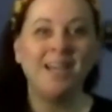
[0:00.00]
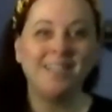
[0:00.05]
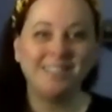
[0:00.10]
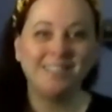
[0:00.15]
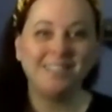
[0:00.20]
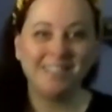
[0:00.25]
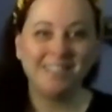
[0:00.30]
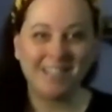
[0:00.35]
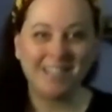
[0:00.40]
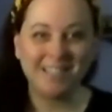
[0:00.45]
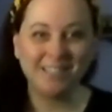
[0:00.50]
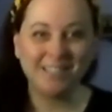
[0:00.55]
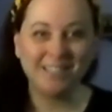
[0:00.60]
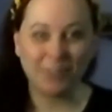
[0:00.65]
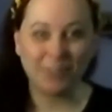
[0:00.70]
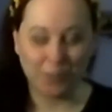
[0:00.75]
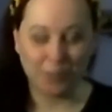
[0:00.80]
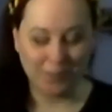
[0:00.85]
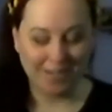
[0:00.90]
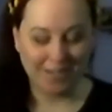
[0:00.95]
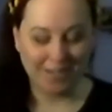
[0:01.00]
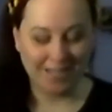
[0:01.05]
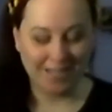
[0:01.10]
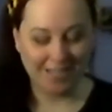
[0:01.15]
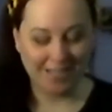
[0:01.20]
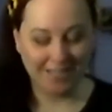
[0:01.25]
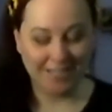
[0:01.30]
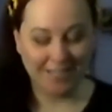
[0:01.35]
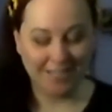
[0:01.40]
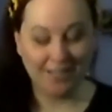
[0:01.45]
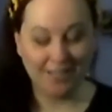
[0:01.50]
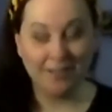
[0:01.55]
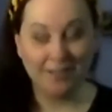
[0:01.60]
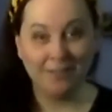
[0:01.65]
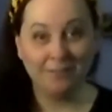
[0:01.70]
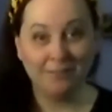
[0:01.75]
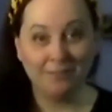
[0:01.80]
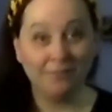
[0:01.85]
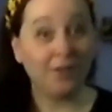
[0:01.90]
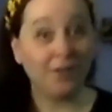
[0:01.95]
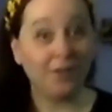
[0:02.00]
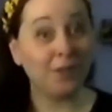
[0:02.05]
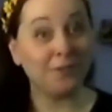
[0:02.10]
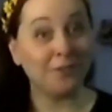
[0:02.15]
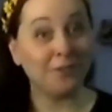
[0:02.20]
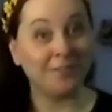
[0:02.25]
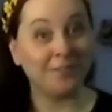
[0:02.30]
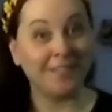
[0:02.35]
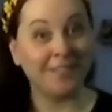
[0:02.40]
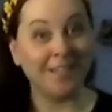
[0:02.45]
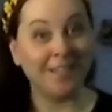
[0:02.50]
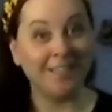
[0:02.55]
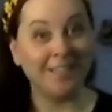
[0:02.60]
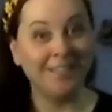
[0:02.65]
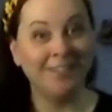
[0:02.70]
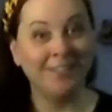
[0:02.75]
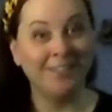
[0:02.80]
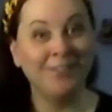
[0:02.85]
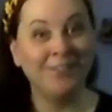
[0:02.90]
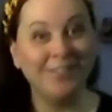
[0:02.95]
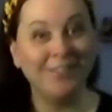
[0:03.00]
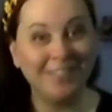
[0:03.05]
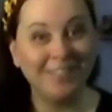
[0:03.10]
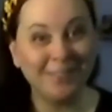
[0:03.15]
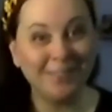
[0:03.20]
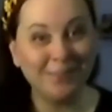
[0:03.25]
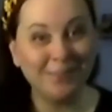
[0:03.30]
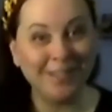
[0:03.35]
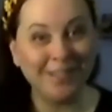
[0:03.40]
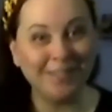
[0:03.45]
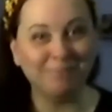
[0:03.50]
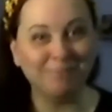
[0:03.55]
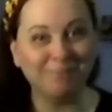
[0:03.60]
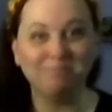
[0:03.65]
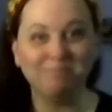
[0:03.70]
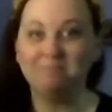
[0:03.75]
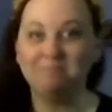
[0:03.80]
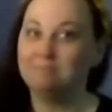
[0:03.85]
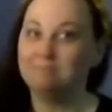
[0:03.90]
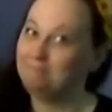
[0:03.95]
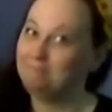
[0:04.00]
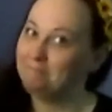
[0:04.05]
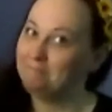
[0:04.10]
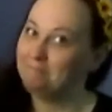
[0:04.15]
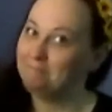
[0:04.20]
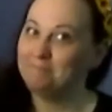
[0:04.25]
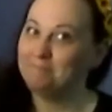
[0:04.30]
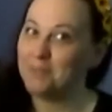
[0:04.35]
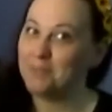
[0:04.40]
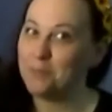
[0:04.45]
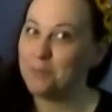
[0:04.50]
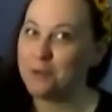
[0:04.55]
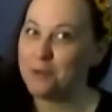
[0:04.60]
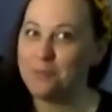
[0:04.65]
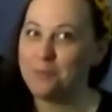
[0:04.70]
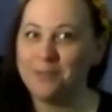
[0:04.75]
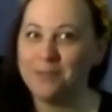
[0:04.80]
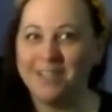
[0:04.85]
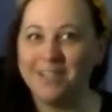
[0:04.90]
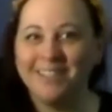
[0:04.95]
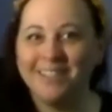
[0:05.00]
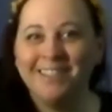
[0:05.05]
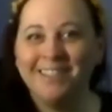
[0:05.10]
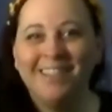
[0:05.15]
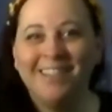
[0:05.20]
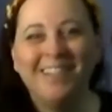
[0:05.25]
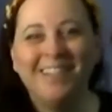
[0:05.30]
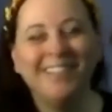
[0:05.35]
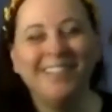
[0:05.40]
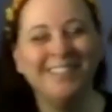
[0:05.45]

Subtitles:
Today's sermon is Father's Day with Jim Klipp. Appropriate.